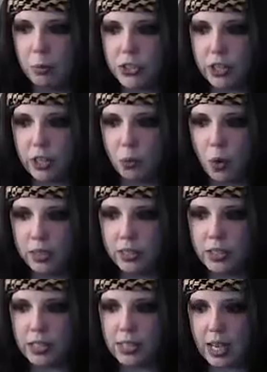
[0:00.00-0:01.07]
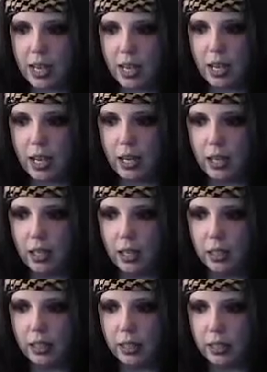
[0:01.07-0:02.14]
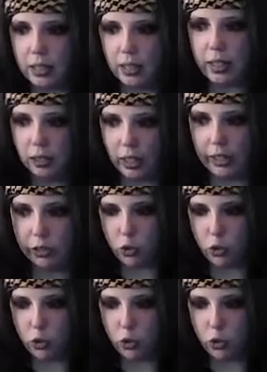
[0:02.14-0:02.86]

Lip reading: was there once, like